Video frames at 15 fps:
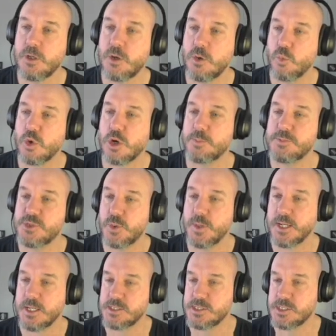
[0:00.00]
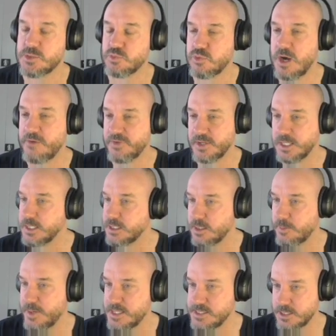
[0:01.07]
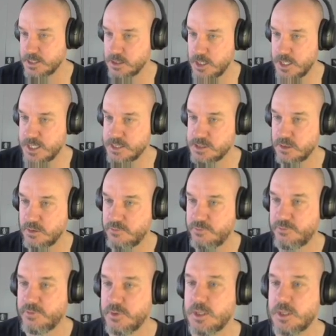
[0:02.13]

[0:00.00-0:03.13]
what I'm doing is just roughing in the basic lines of